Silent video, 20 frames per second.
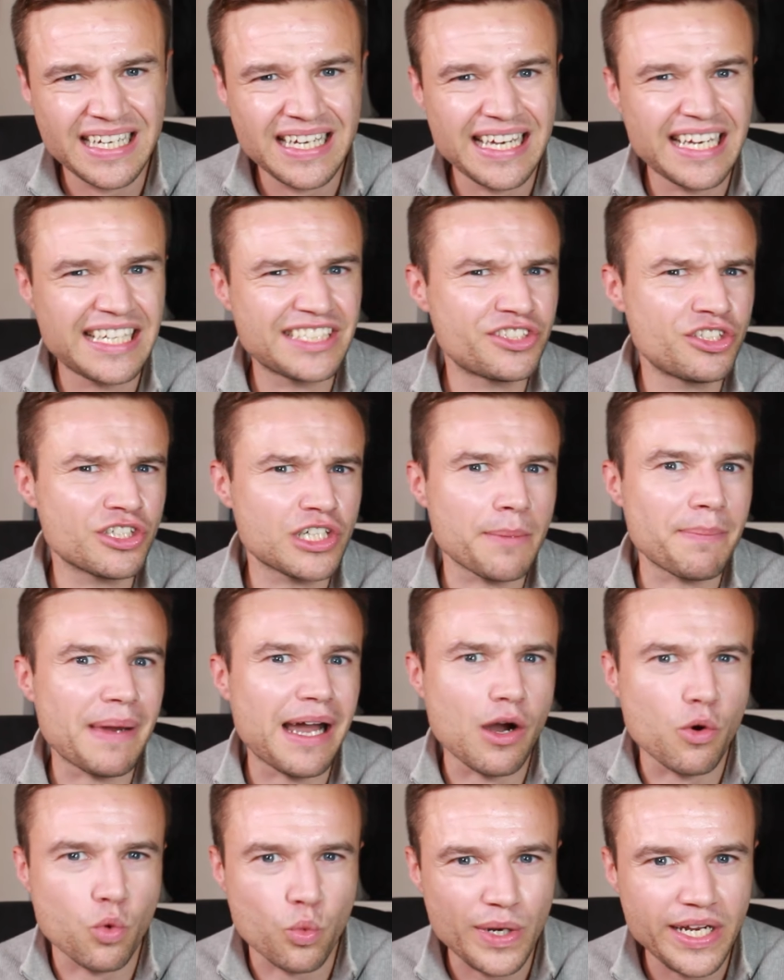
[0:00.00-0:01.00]
It took
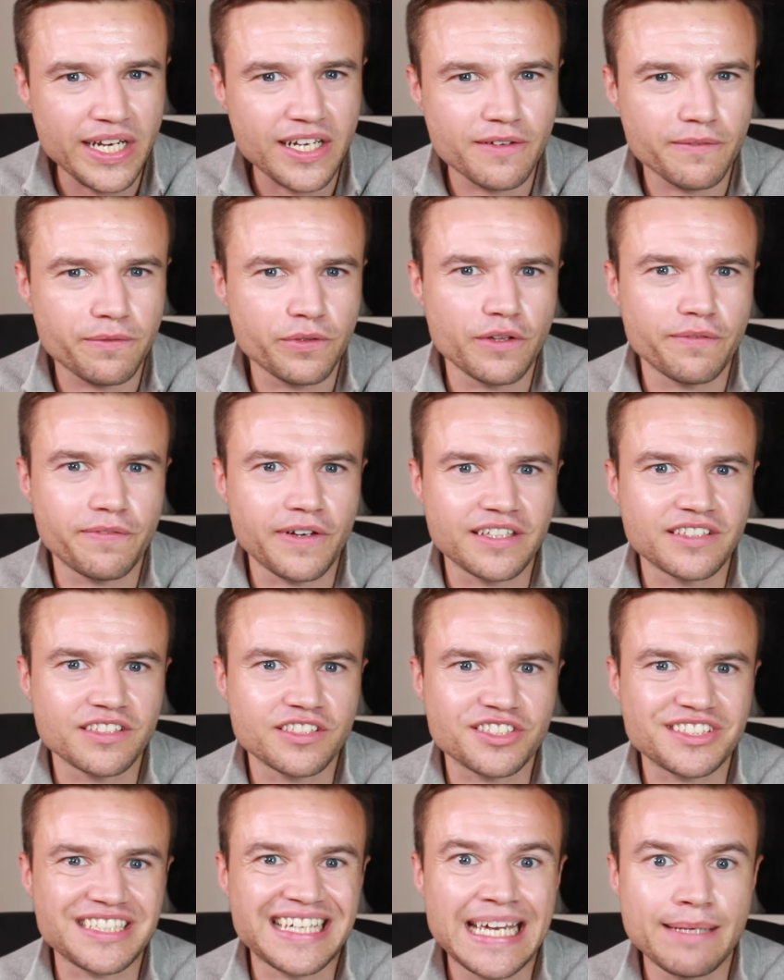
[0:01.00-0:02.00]
about a week for the funds
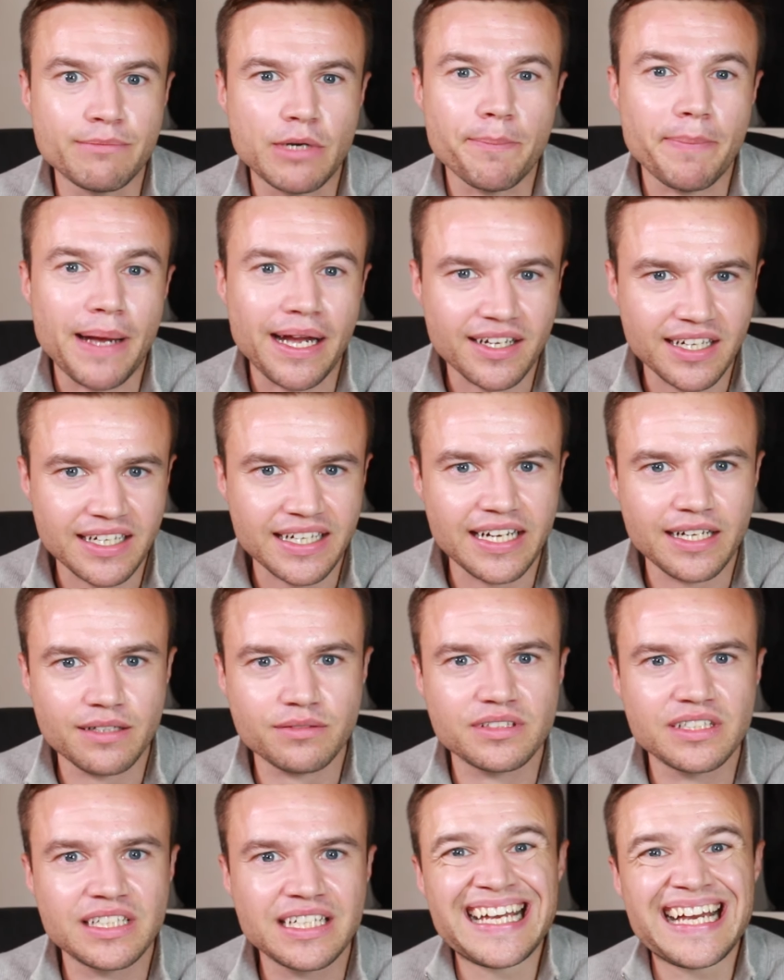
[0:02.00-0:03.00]
to hit my bank
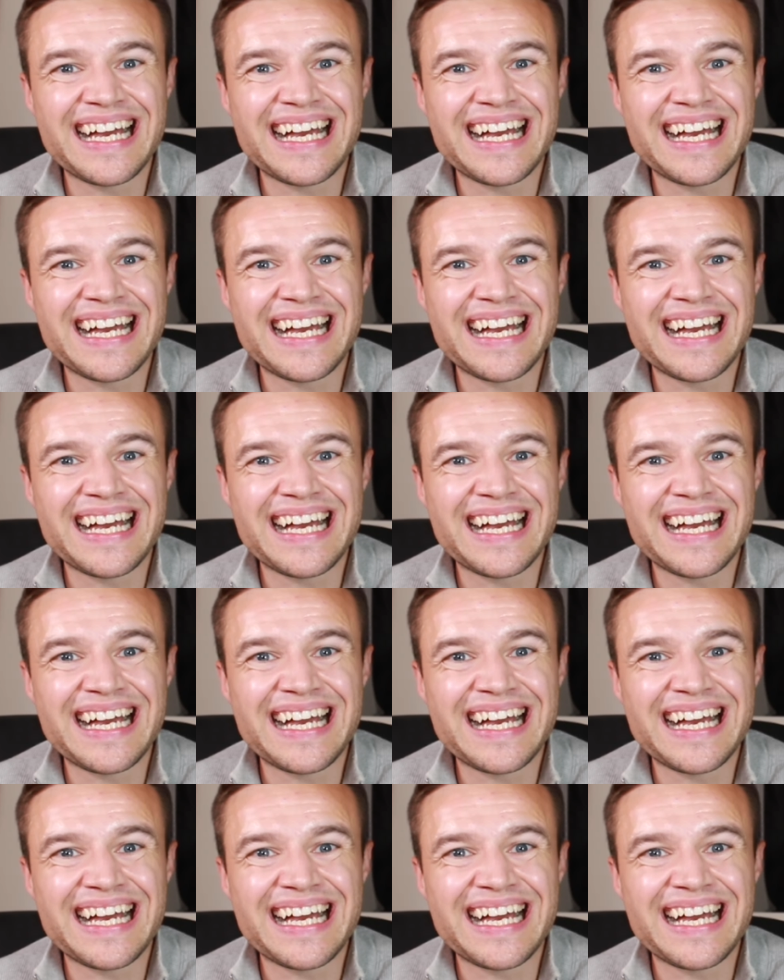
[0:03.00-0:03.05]
account,